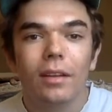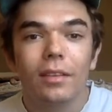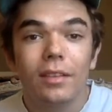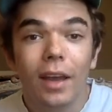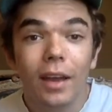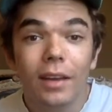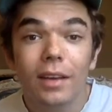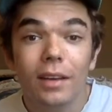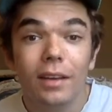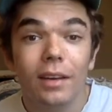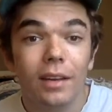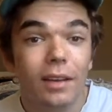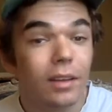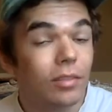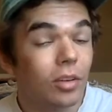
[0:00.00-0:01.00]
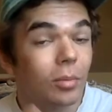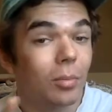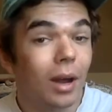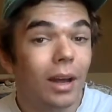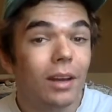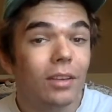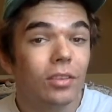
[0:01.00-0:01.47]
Second, if your
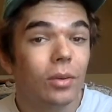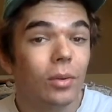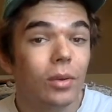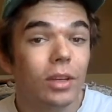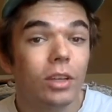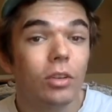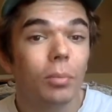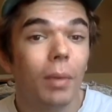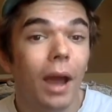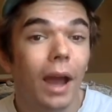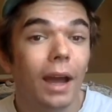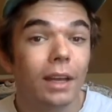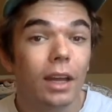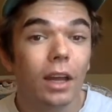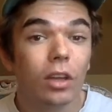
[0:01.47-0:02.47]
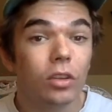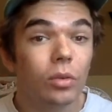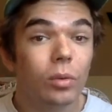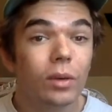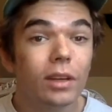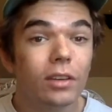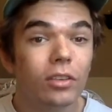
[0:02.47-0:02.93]
mind is holding you back,
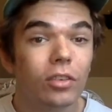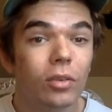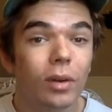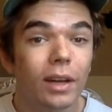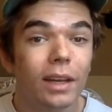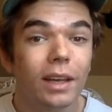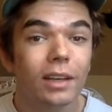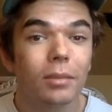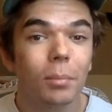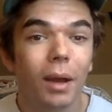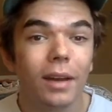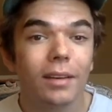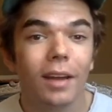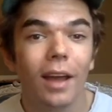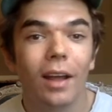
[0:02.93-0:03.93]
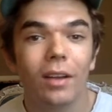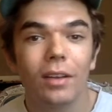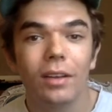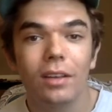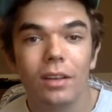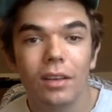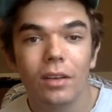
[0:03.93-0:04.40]
you can trick it by
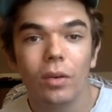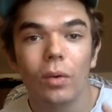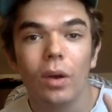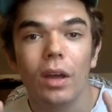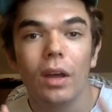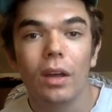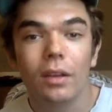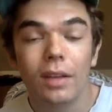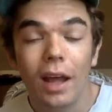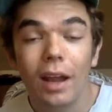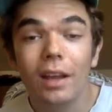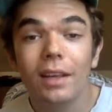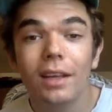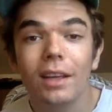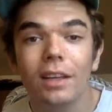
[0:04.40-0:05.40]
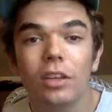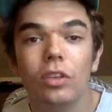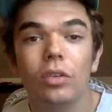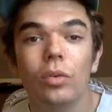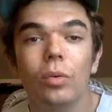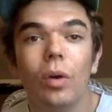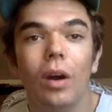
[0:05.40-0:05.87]
telling you telling it
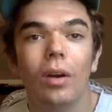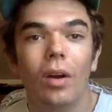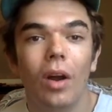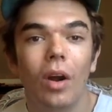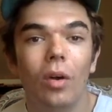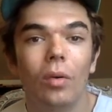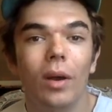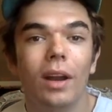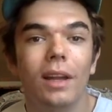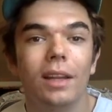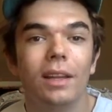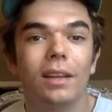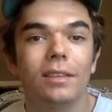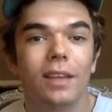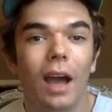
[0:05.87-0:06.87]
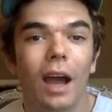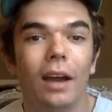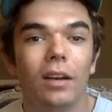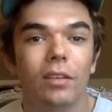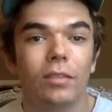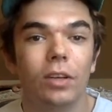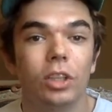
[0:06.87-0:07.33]
you are already this
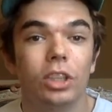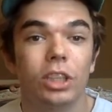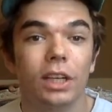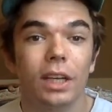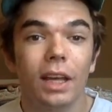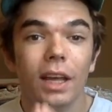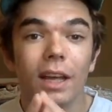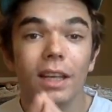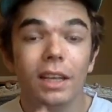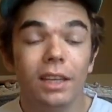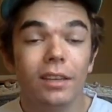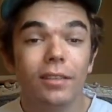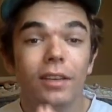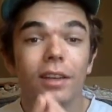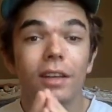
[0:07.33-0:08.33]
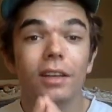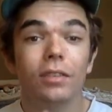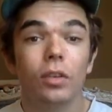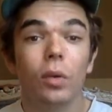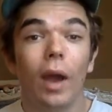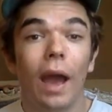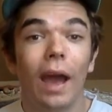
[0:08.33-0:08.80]
higher version even
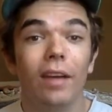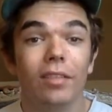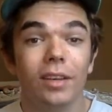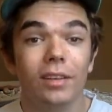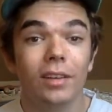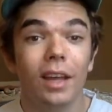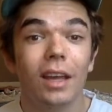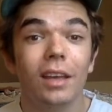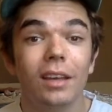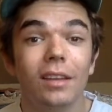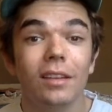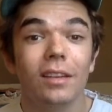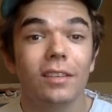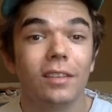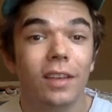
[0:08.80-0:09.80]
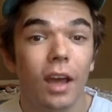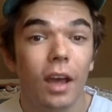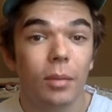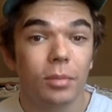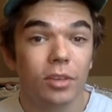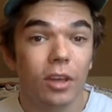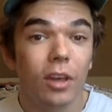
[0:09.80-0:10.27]
if you haven't taken the
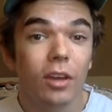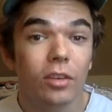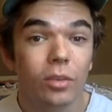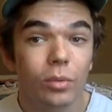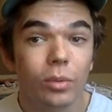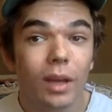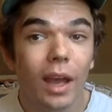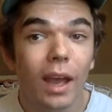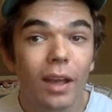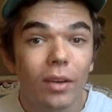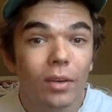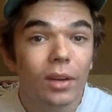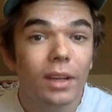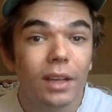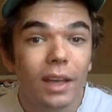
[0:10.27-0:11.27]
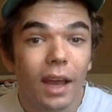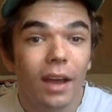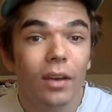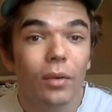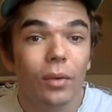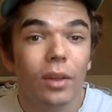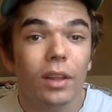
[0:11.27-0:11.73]
steps to carrying
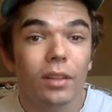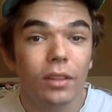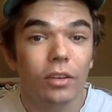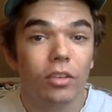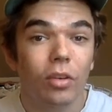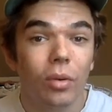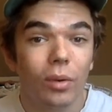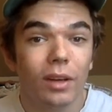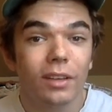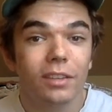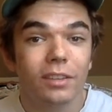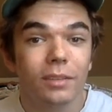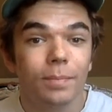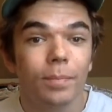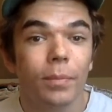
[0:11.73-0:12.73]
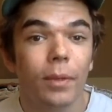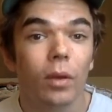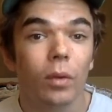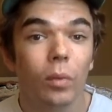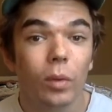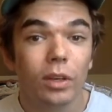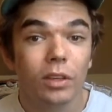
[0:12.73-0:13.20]
out the choice.
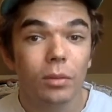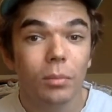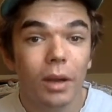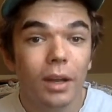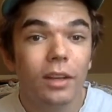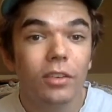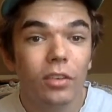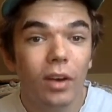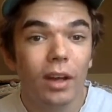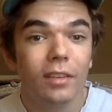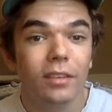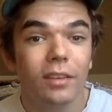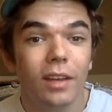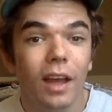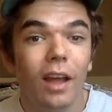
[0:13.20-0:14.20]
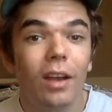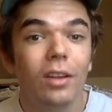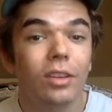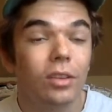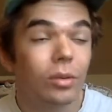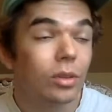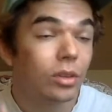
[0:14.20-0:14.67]
When your mind tries to tell
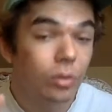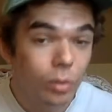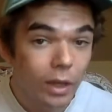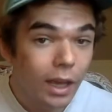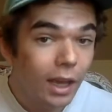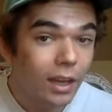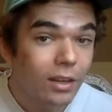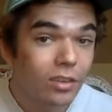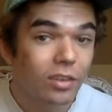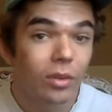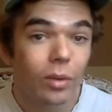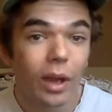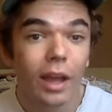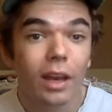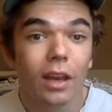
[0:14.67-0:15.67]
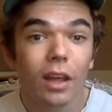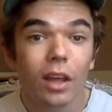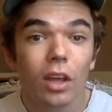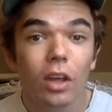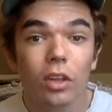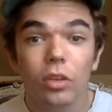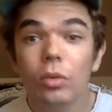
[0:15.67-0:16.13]
you you can't do it,
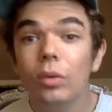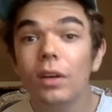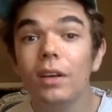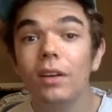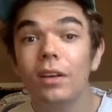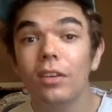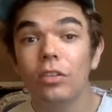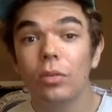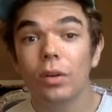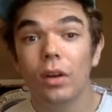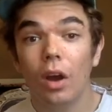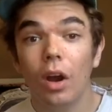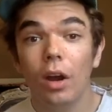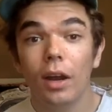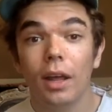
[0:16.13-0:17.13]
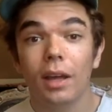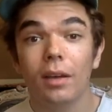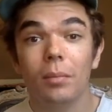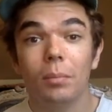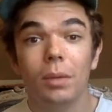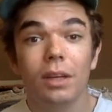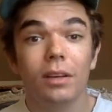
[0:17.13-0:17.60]
you can disregard it
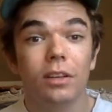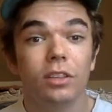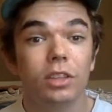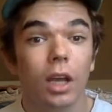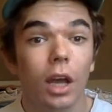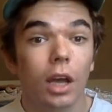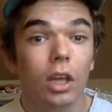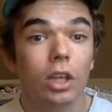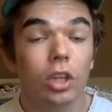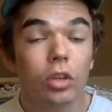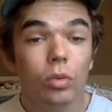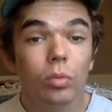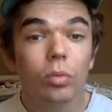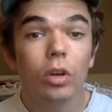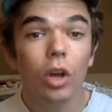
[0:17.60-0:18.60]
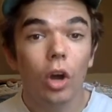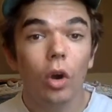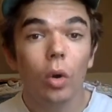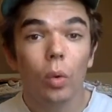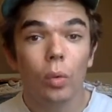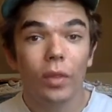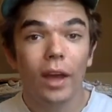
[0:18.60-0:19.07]
because you
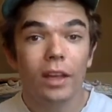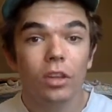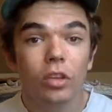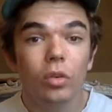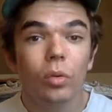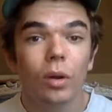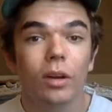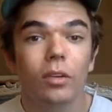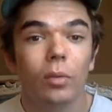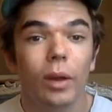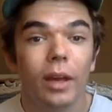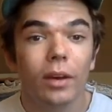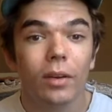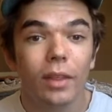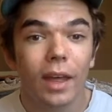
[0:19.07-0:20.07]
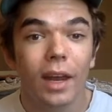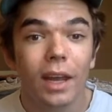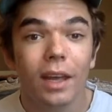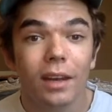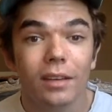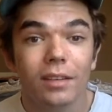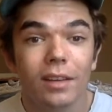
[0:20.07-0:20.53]
know that you are greater than
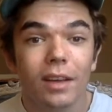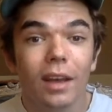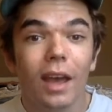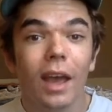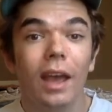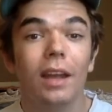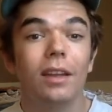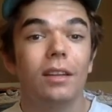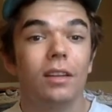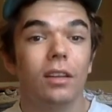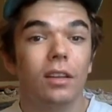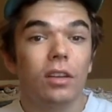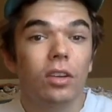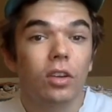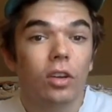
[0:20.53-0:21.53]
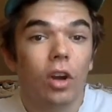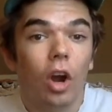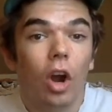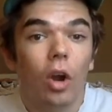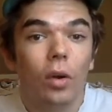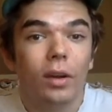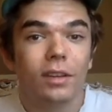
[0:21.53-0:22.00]
it and your
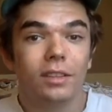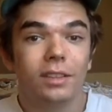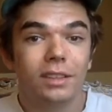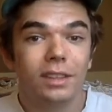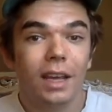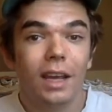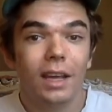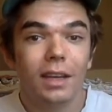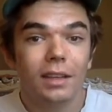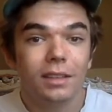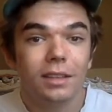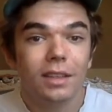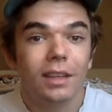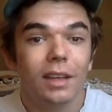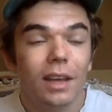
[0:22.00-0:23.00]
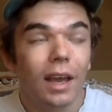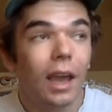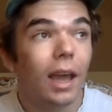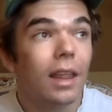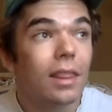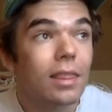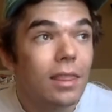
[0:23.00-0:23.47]
current state.
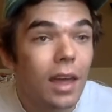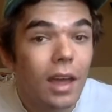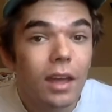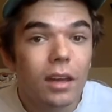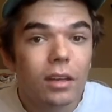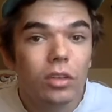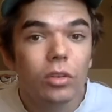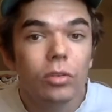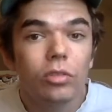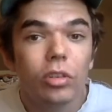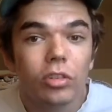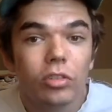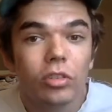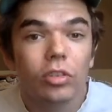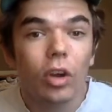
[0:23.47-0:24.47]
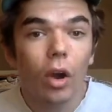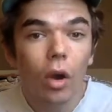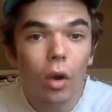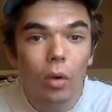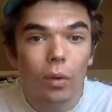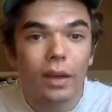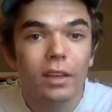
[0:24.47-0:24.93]
And then you just
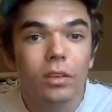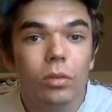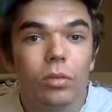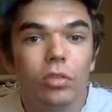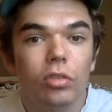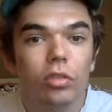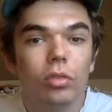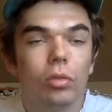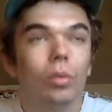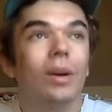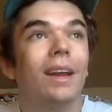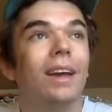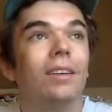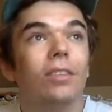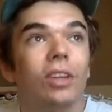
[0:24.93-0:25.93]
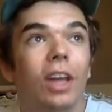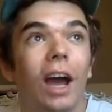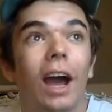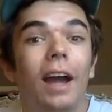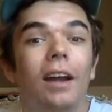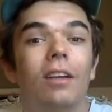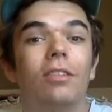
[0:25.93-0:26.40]
go and you do whatever the
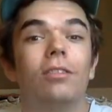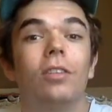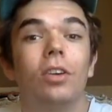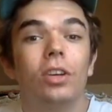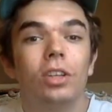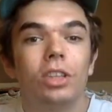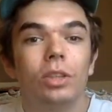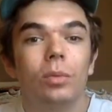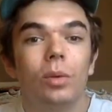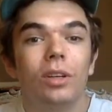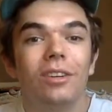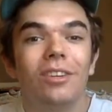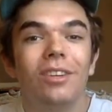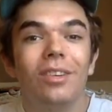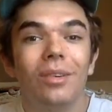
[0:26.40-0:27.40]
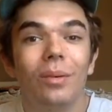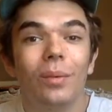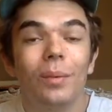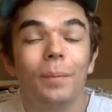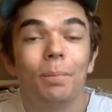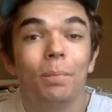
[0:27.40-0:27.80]
higher version would do.